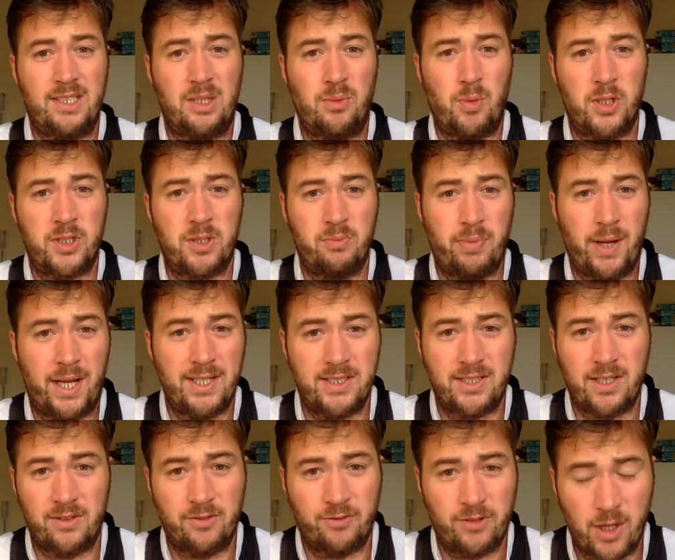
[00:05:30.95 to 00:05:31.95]
I'm watching Penny
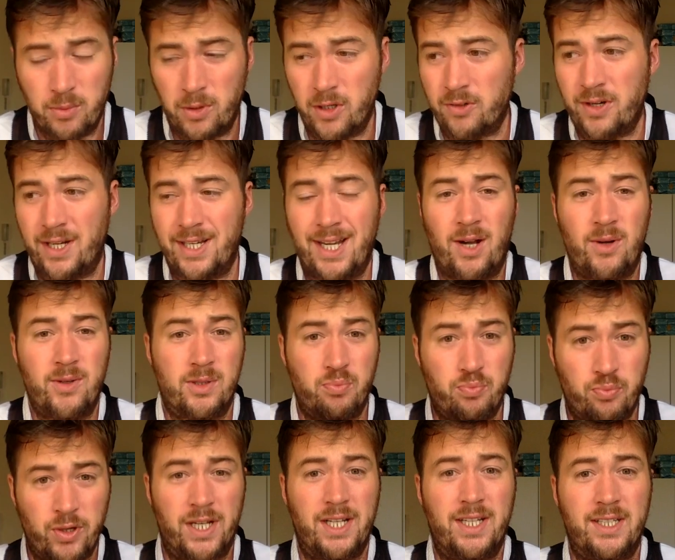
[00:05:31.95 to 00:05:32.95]
and Framework right now. It's
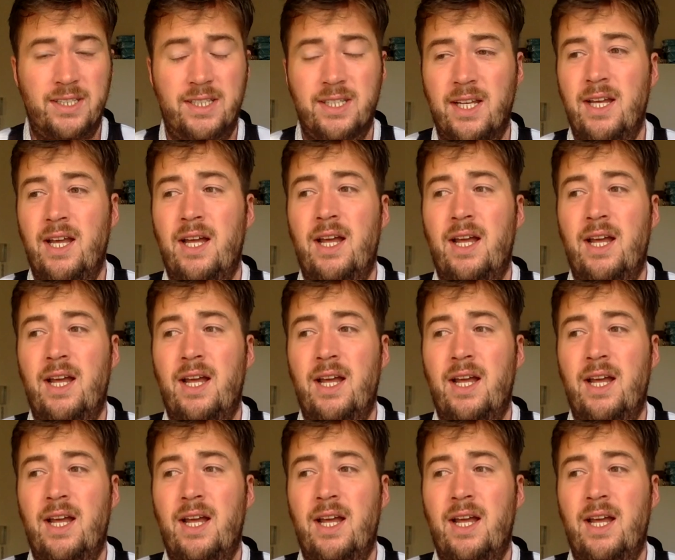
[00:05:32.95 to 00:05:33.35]
brilliant.